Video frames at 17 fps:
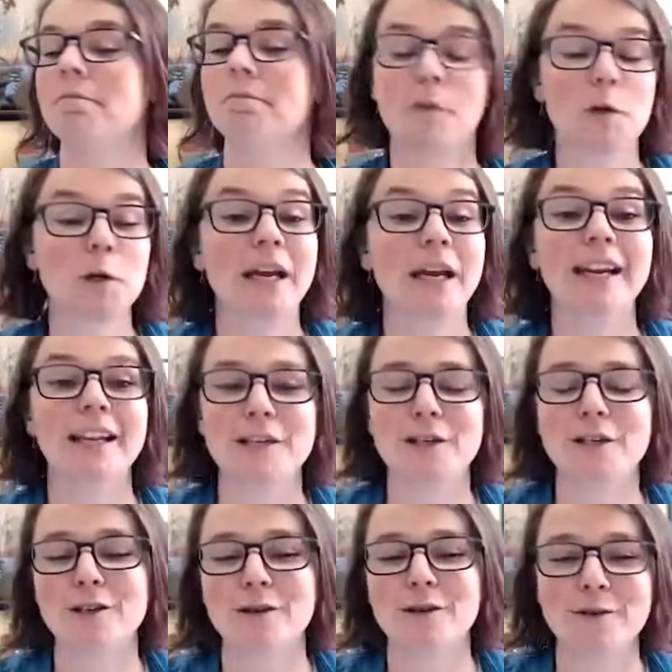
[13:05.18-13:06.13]
create
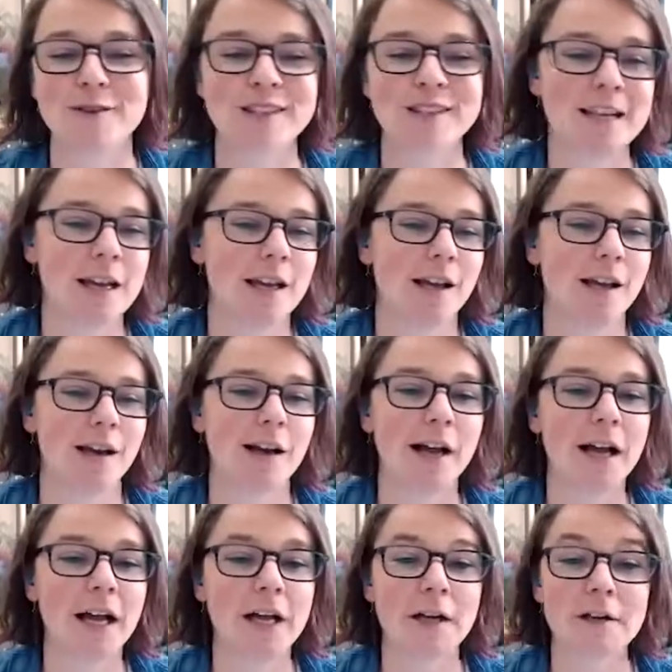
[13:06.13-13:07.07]
issues,
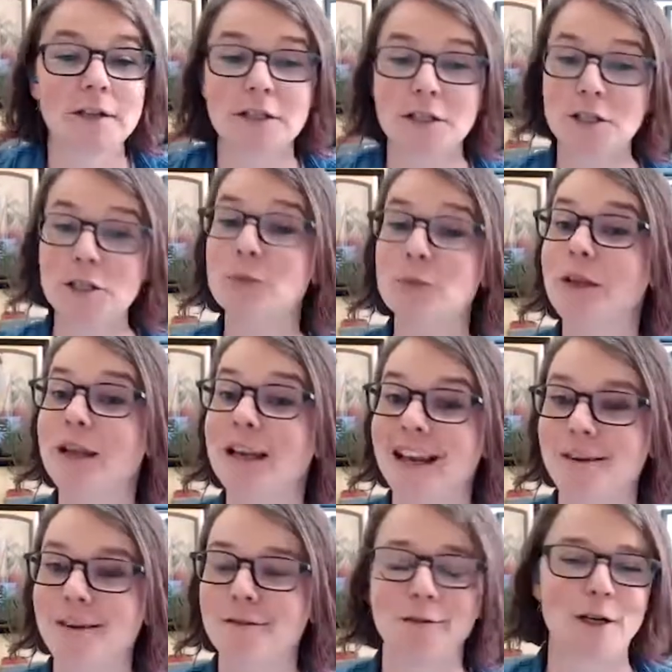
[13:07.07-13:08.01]
duplicate
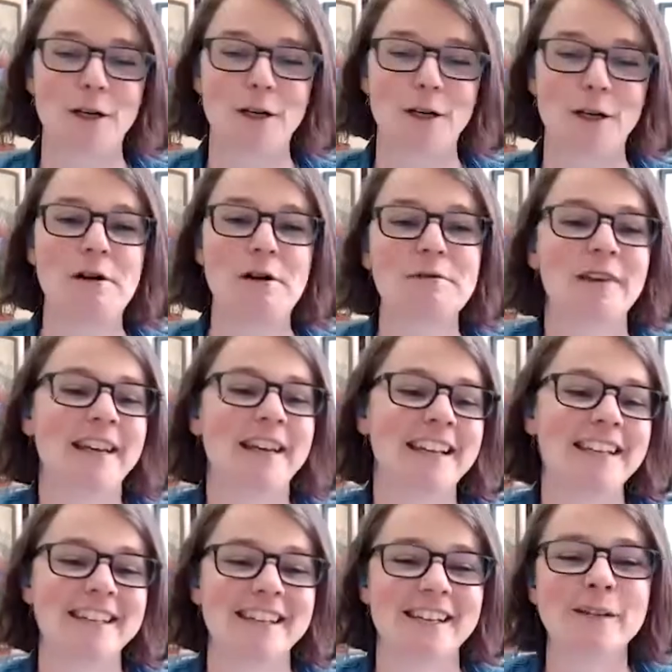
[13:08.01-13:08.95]
it for your own
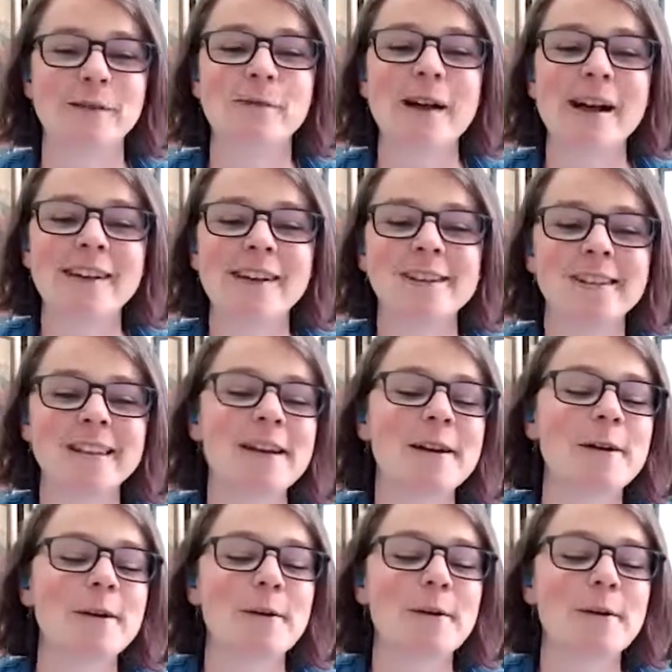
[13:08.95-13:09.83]
needs as well.